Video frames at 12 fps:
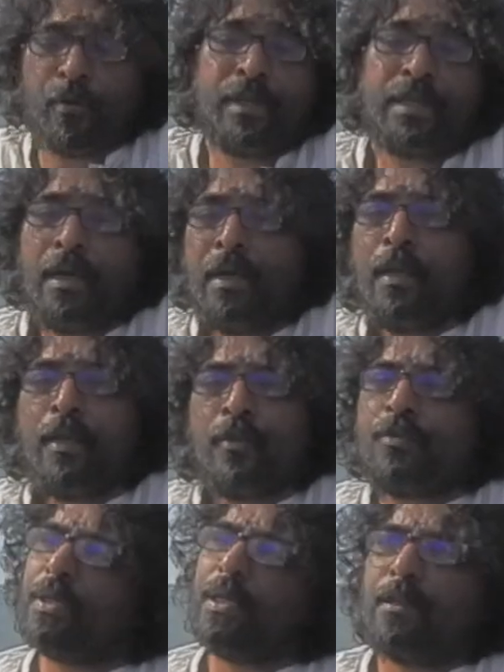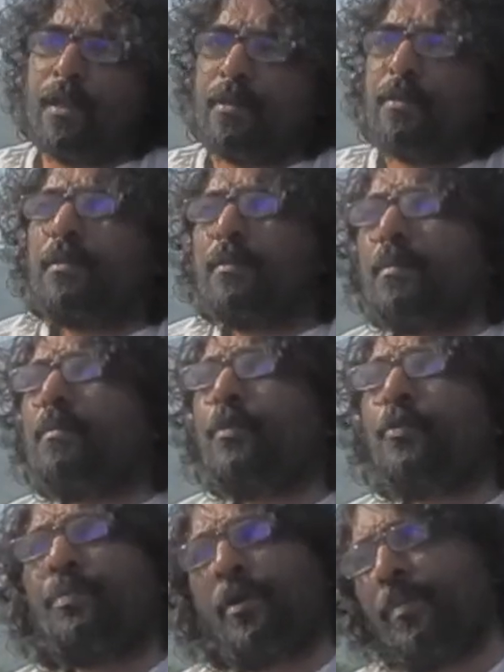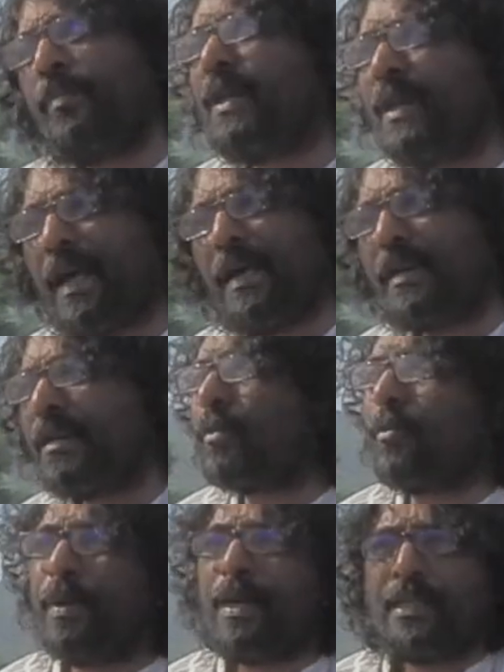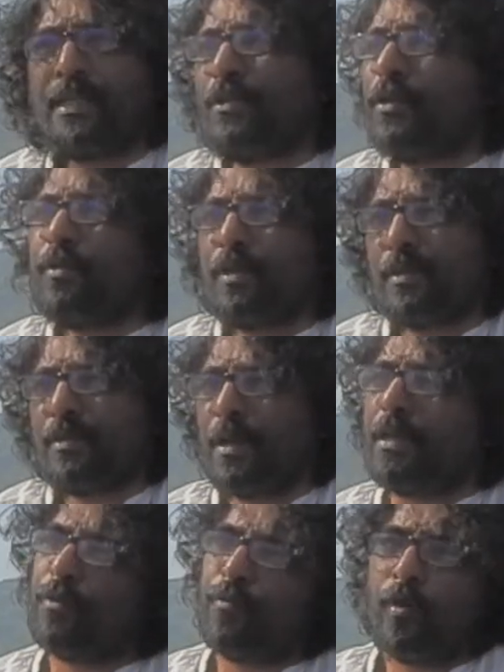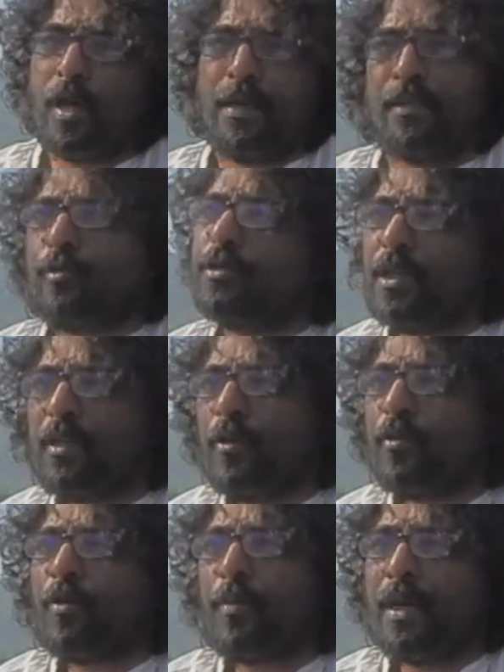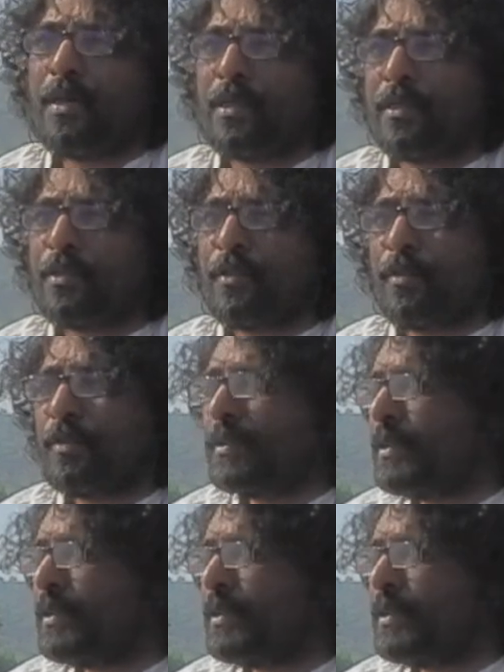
point. You said that you probably like romantic stories, and you would like to turn out romantic stories.